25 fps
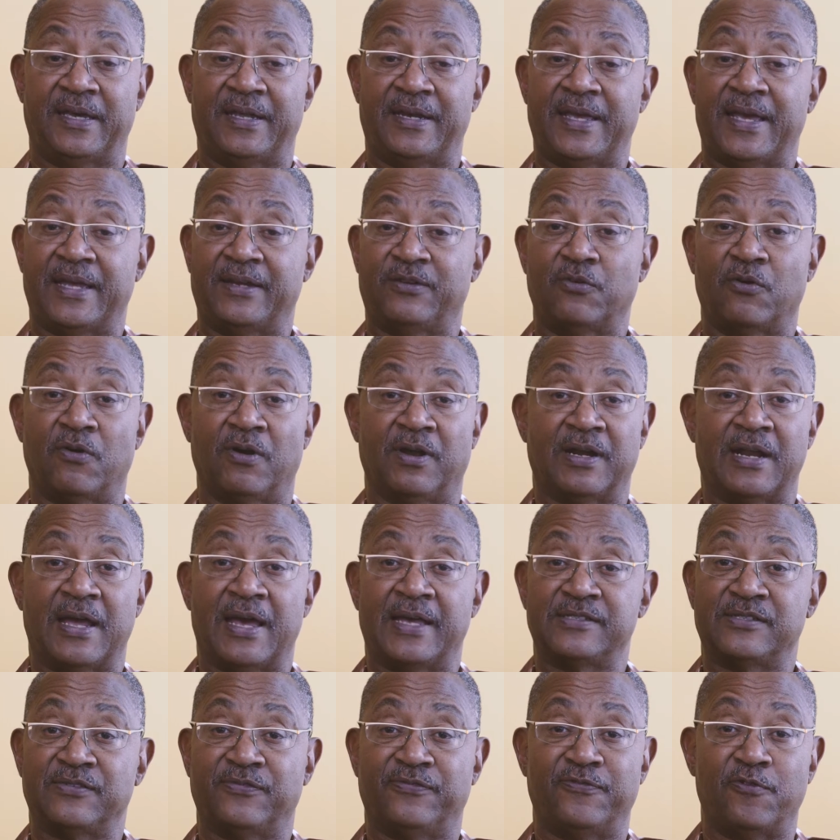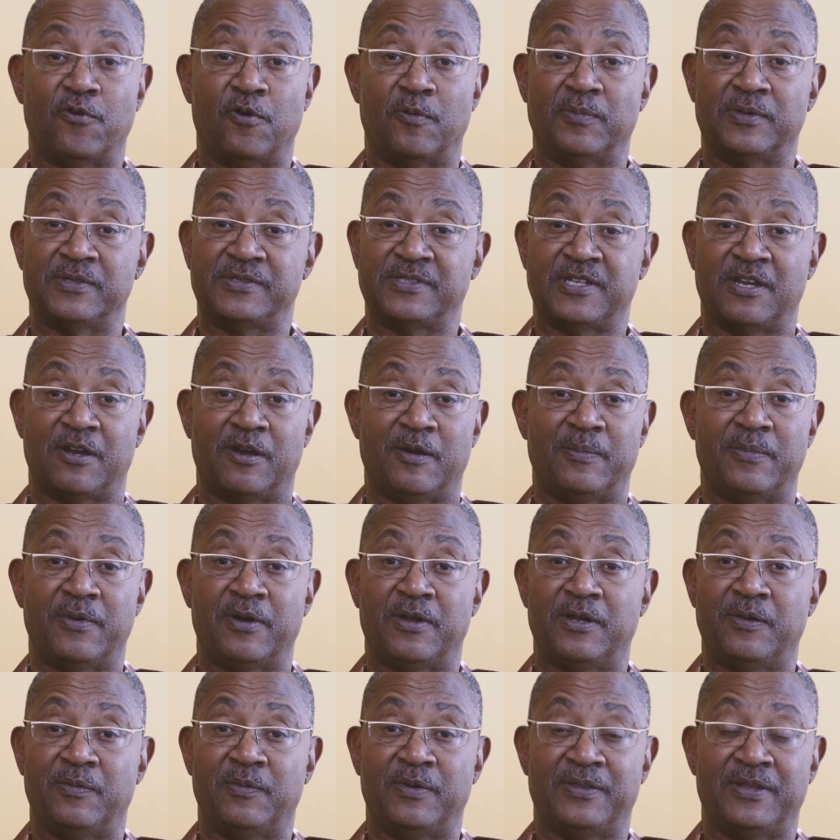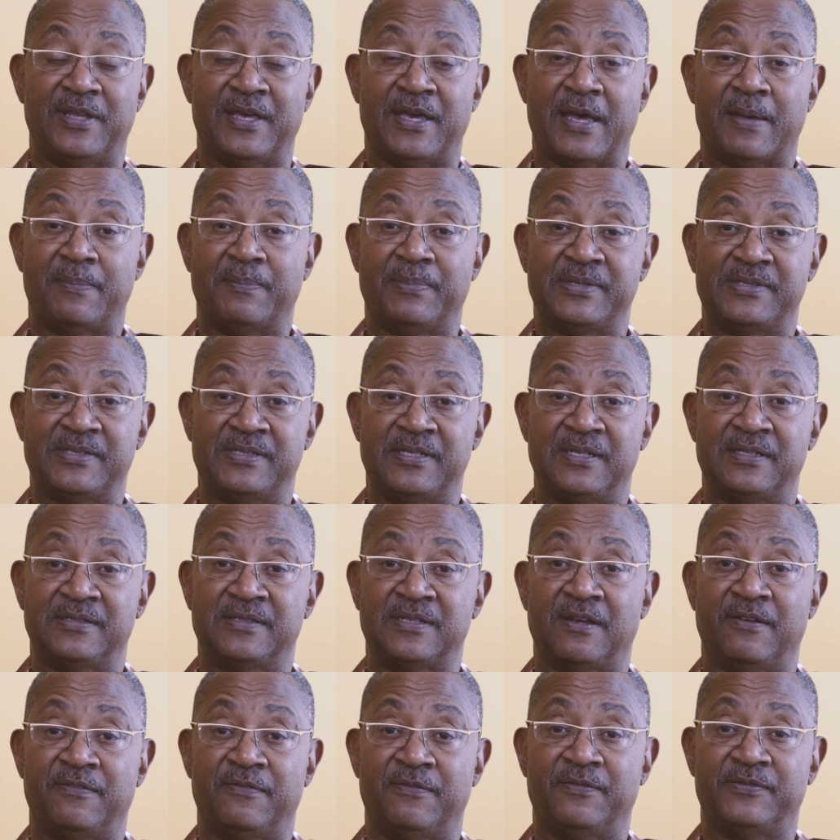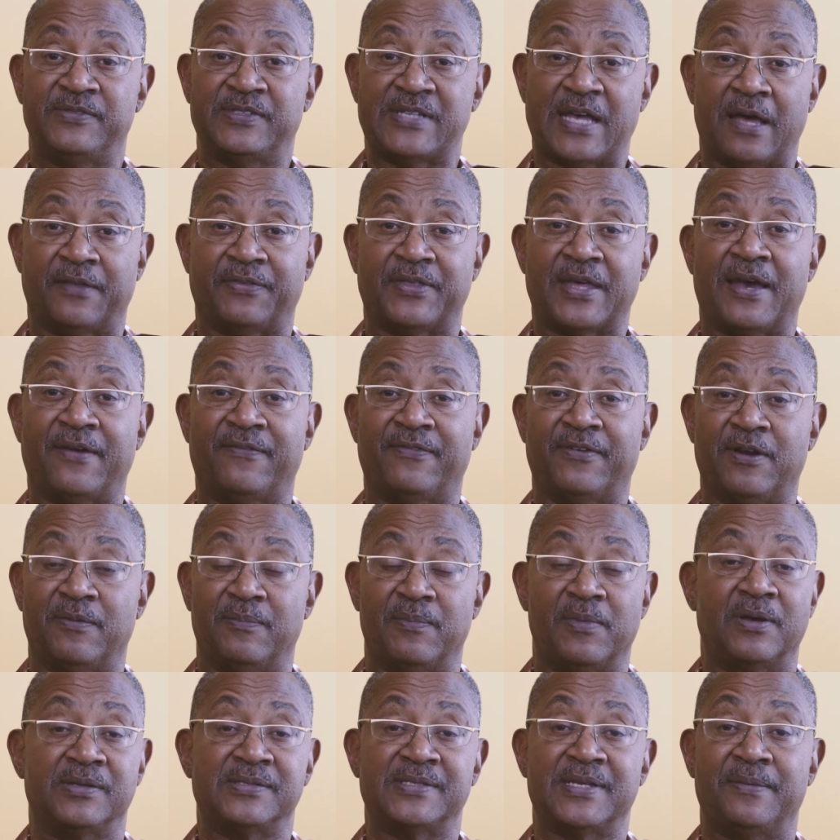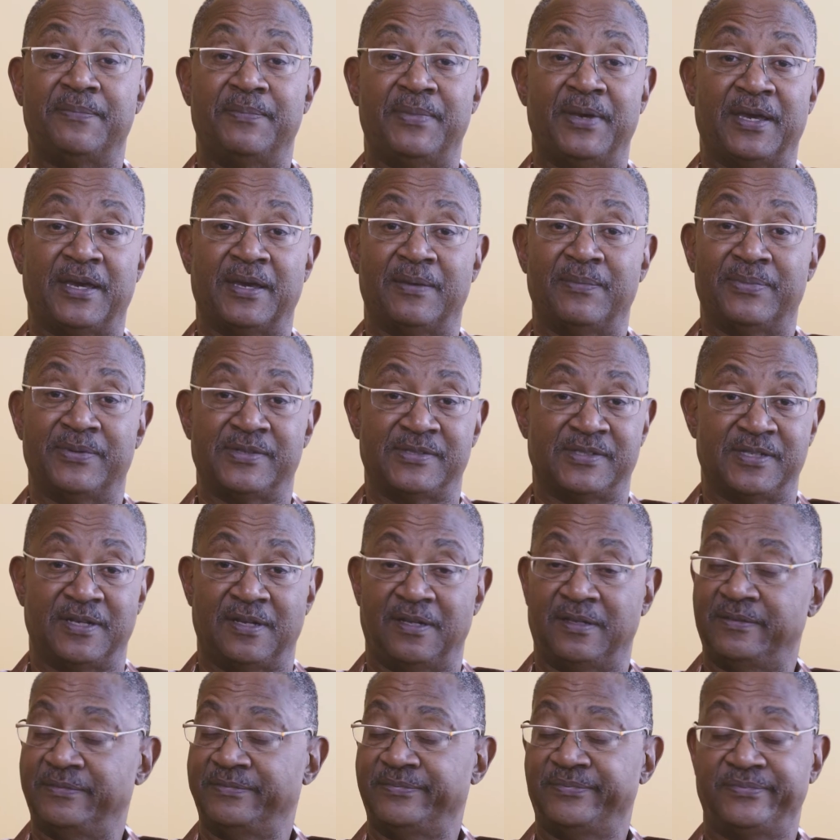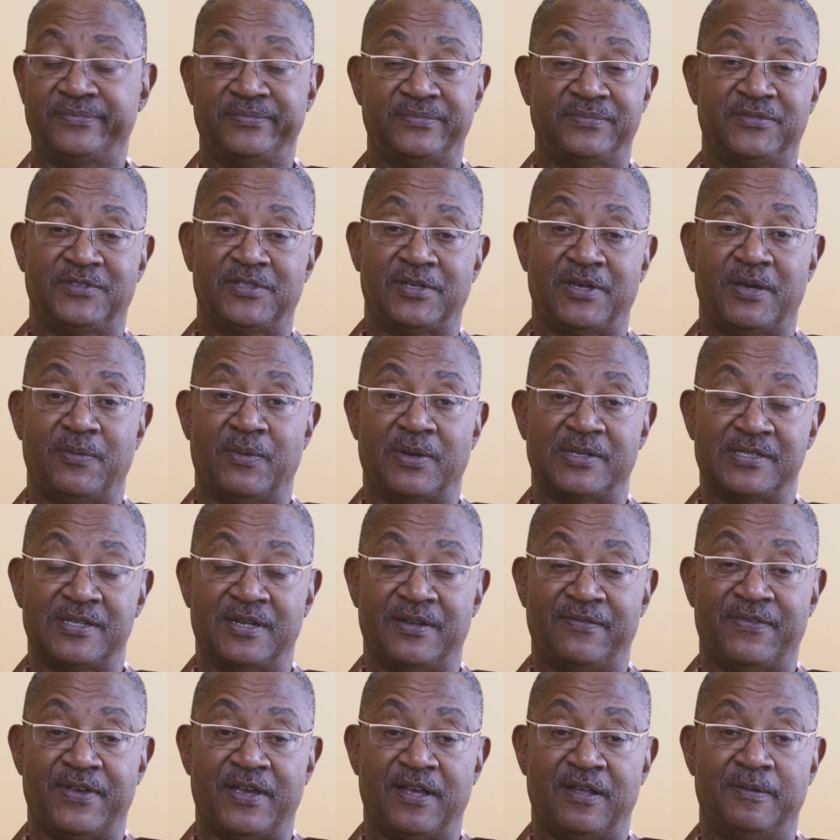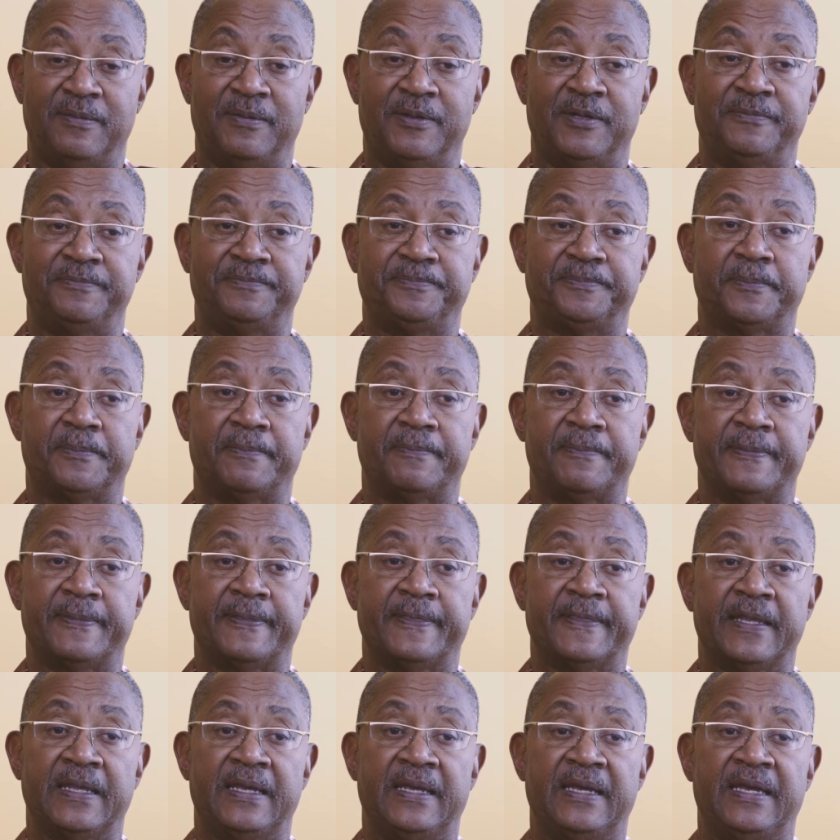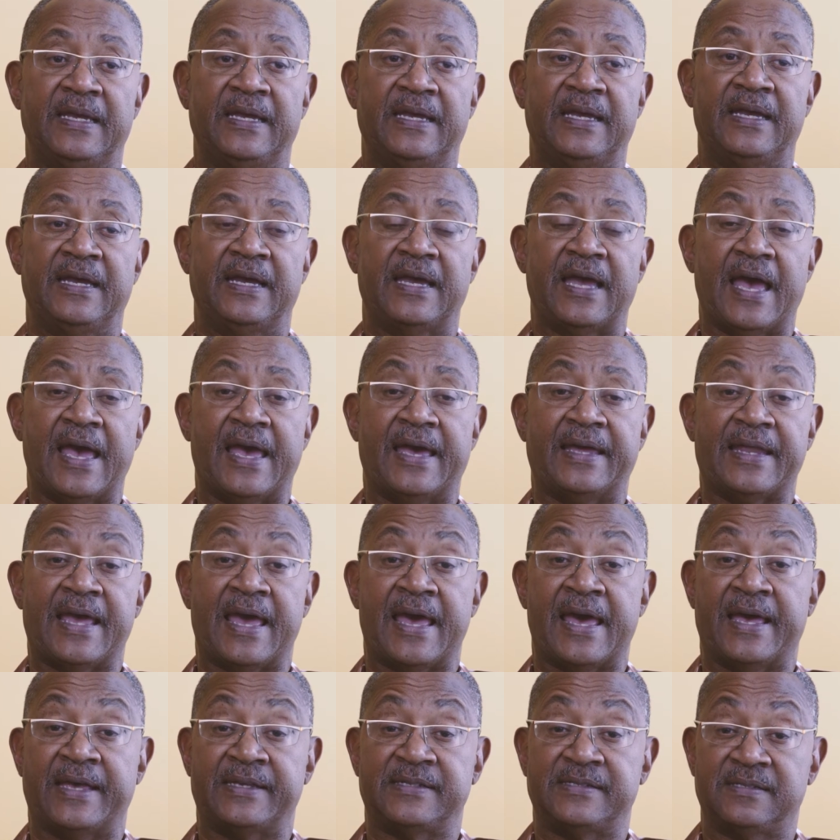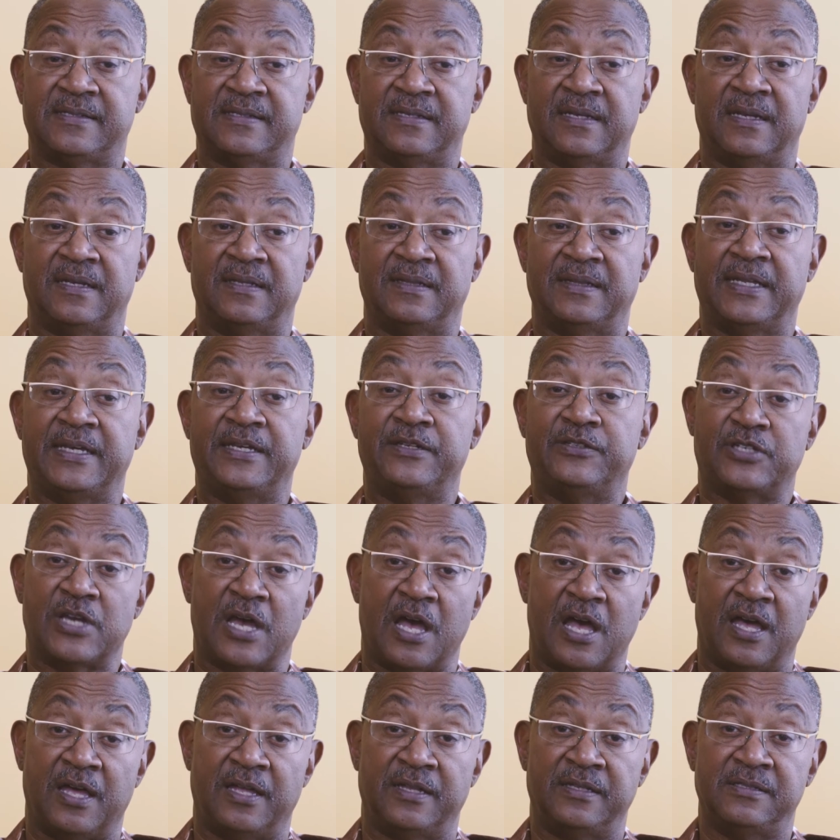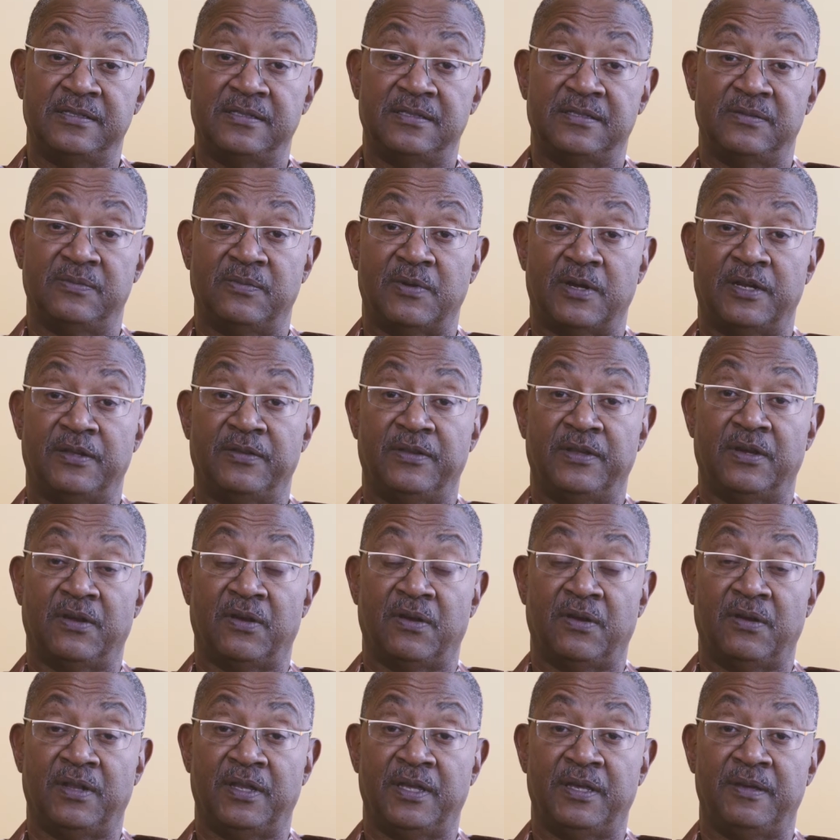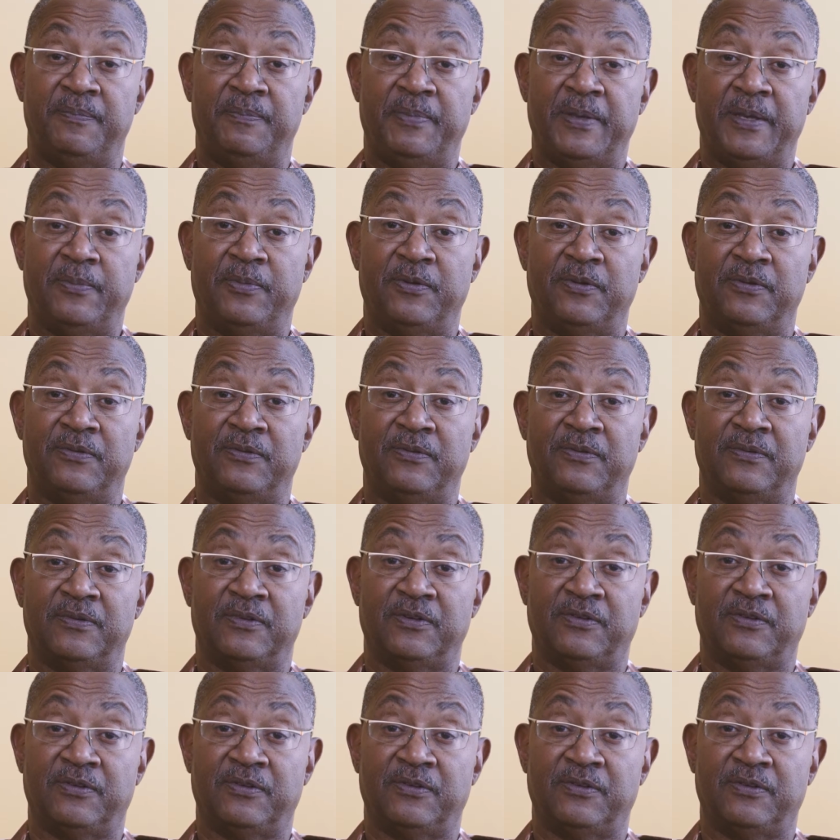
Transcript: And he had to organize a formal ceremony with the embassies of South Africa, Mozambique, and Brazil. So he wasn't available. I had asked Lee Johns, one of the early people